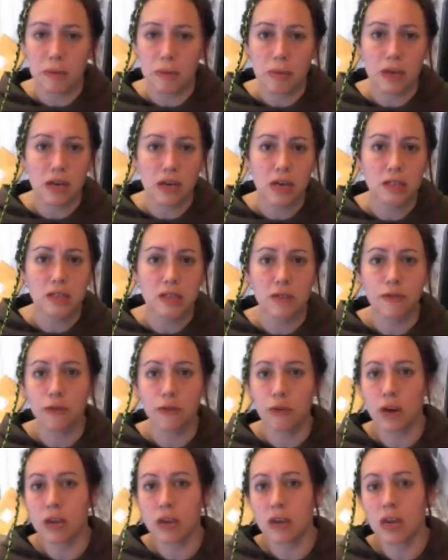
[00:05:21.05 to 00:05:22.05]
because the
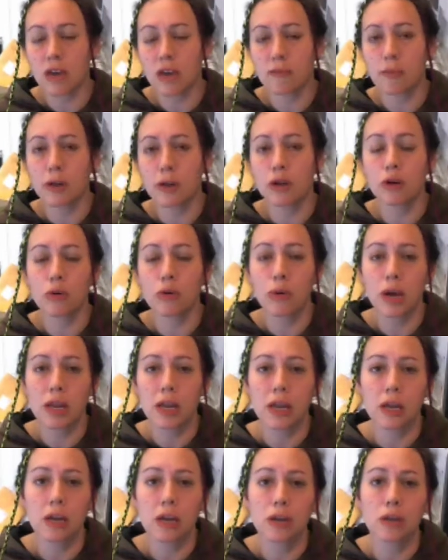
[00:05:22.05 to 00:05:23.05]
Ferengi have been
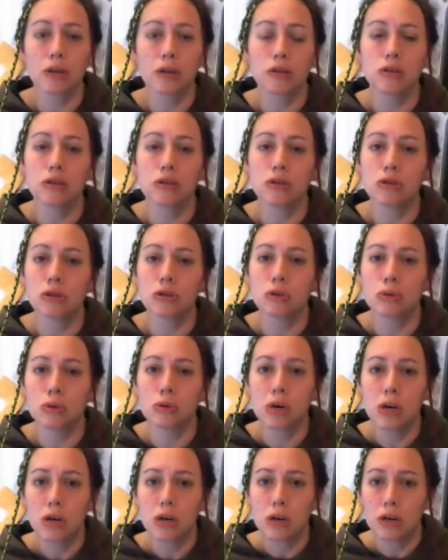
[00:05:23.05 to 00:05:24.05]
equated to
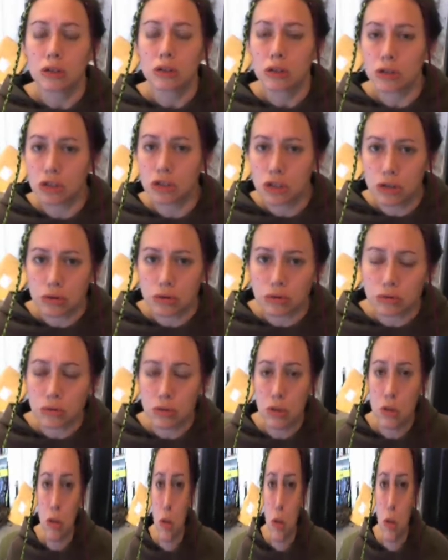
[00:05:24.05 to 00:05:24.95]
the Jews?